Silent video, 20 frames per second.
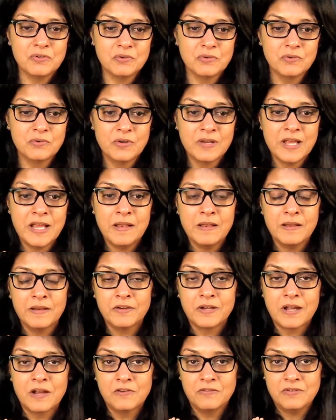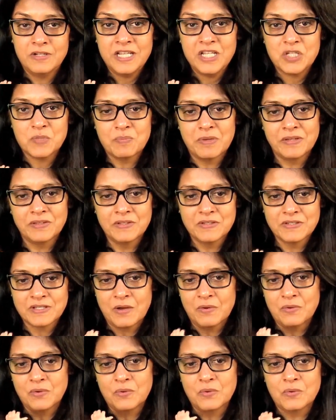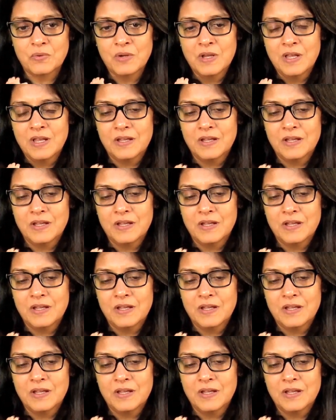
to kind of teach mothers how to